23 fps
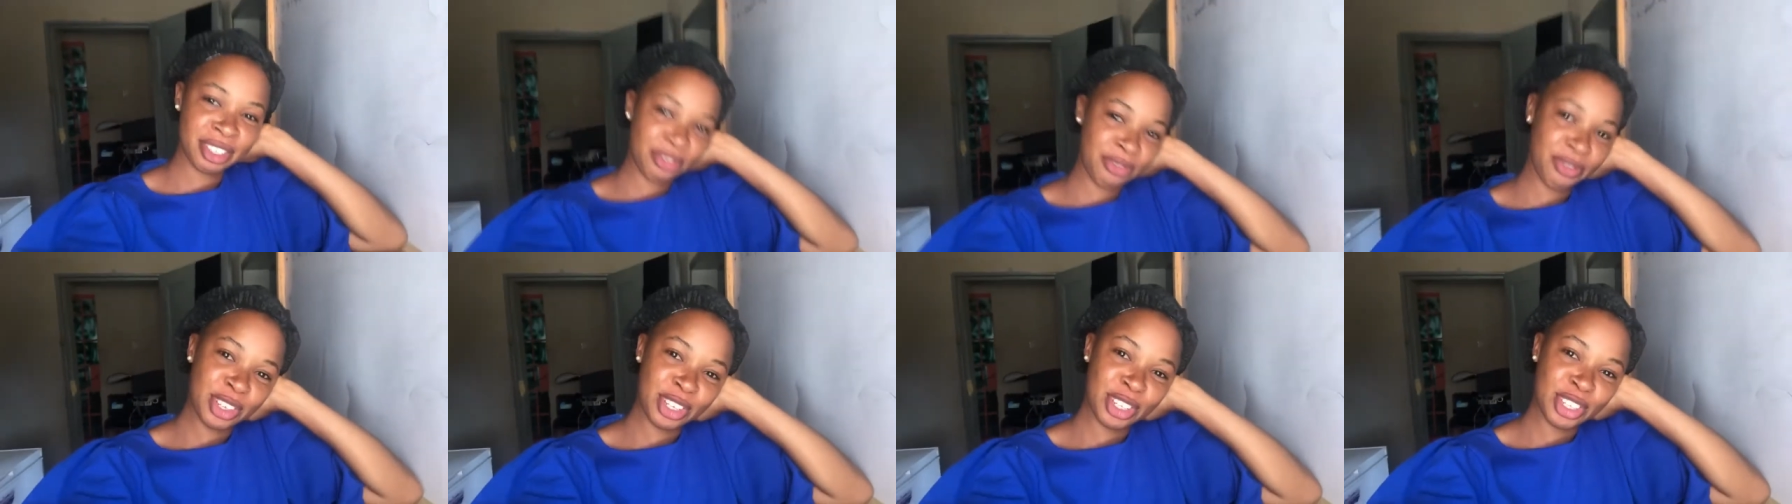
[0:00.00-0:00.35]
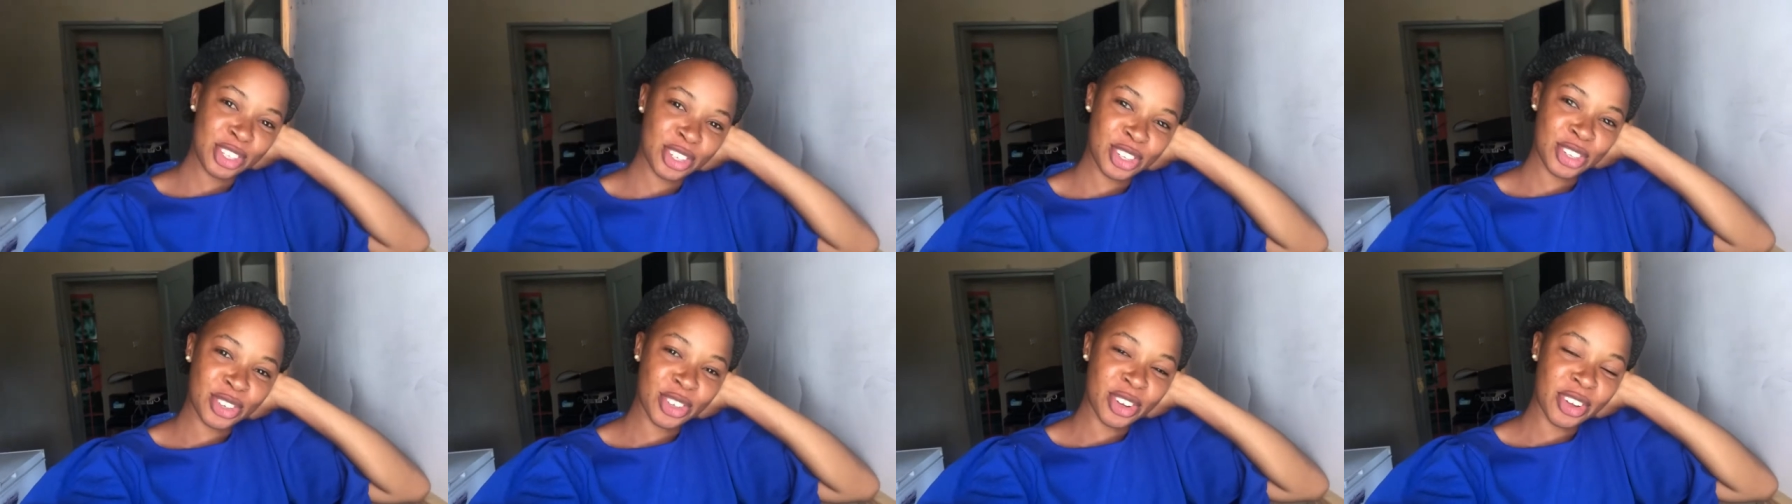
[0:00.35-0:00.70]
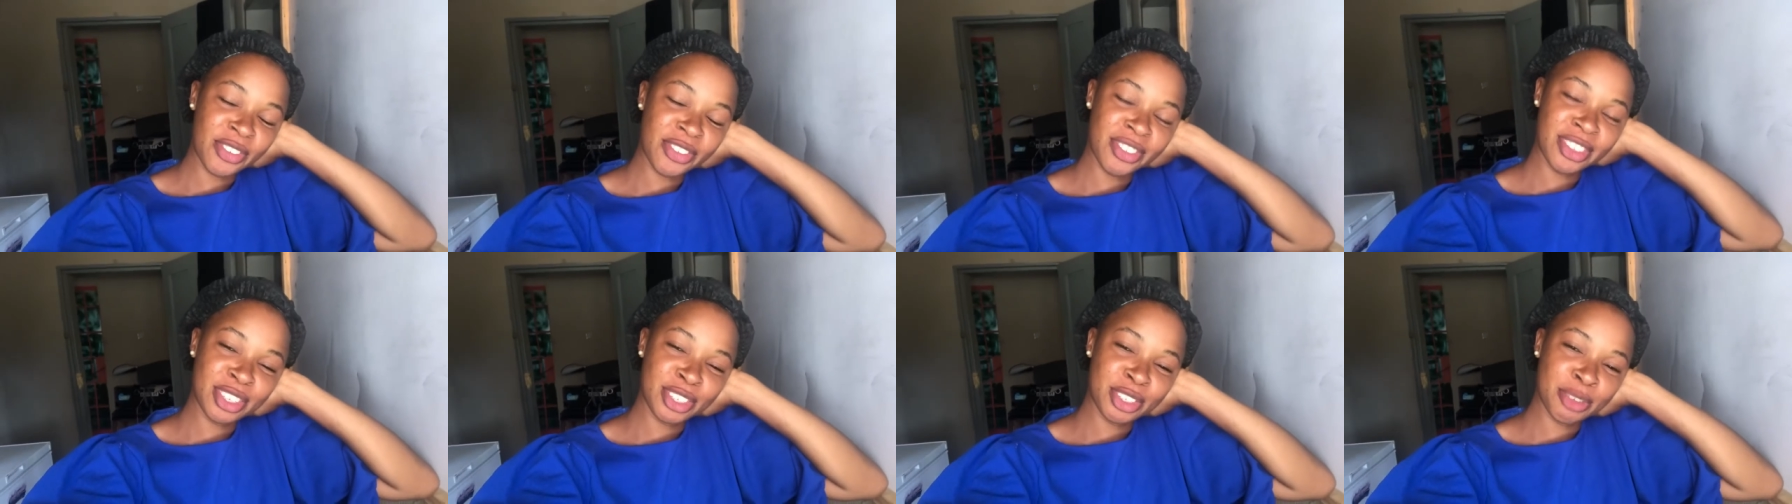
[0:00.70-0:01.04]
video of
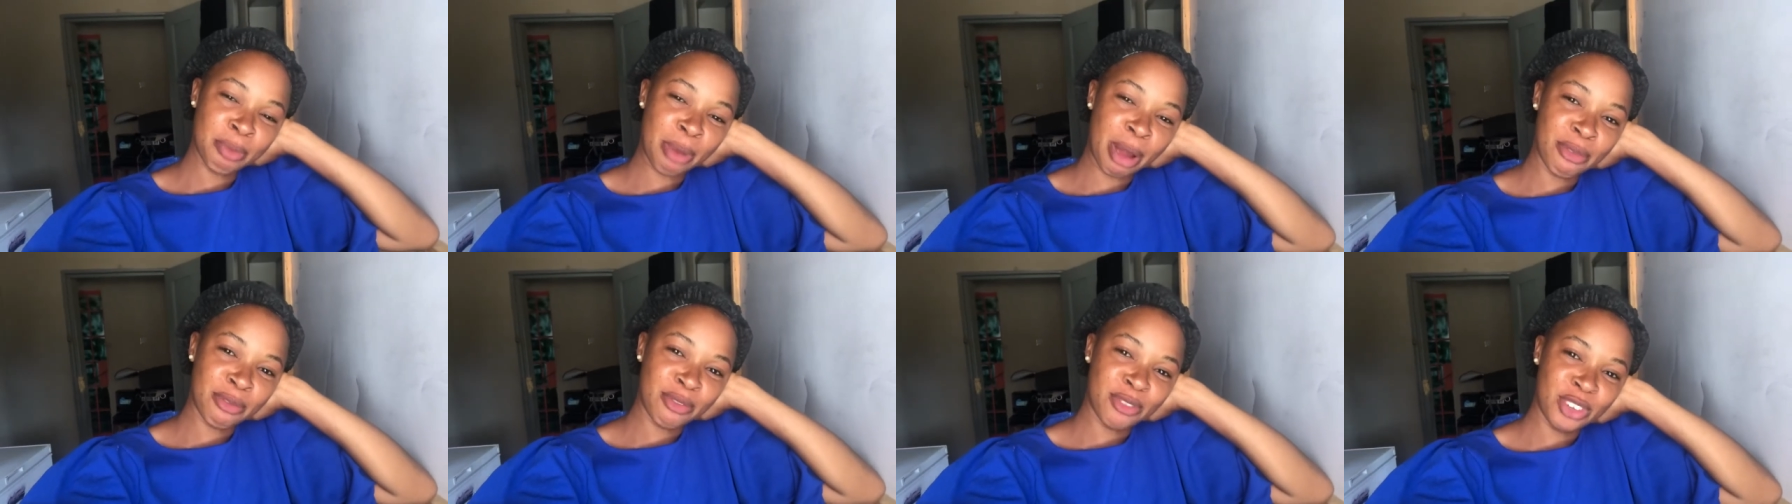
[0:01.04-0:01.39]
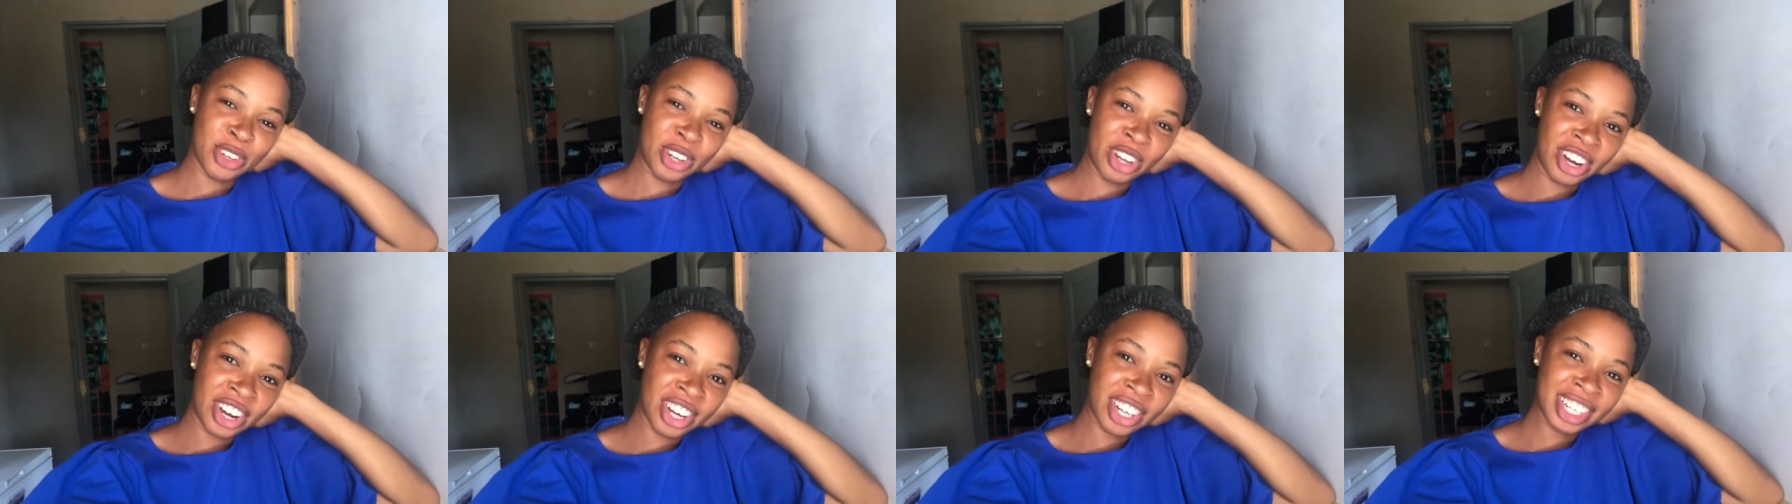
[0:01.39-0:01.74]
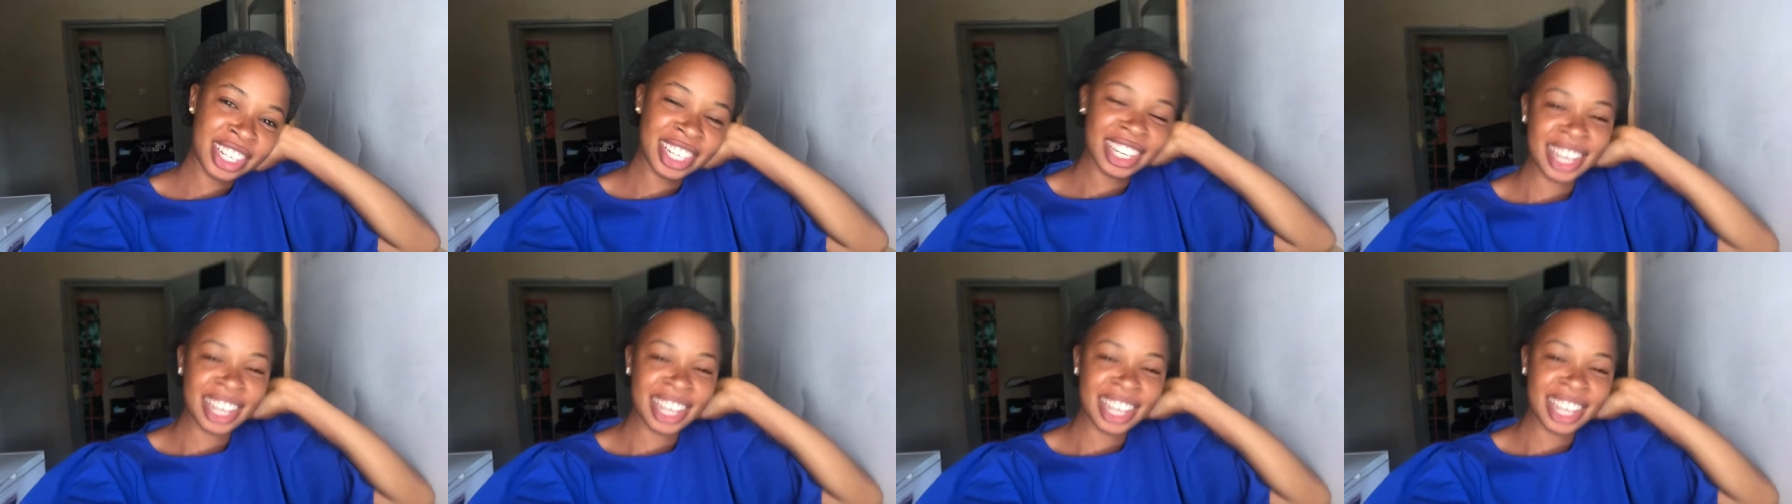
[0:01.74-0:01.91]
this my vlog